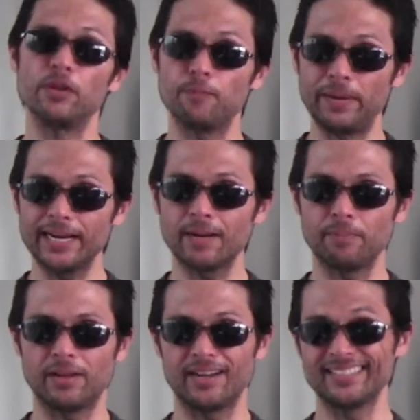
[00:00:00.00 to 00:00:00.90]
with
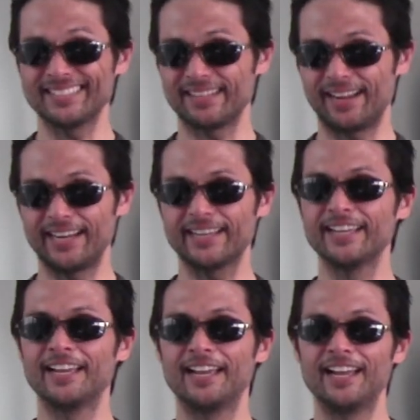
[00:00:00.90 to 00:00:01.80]
pickup lines like,
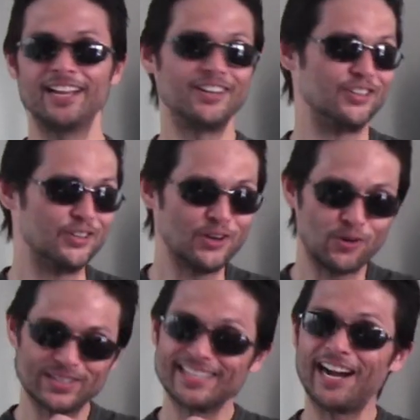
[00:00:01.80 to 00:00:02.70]
Do you
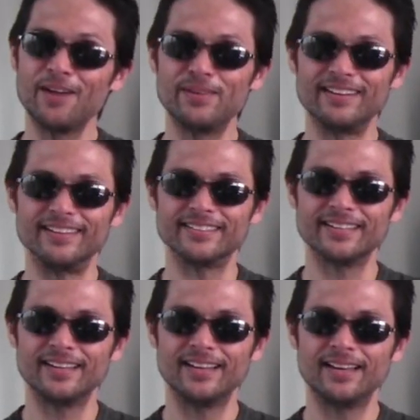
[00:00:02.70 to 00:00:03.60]
know what time it is?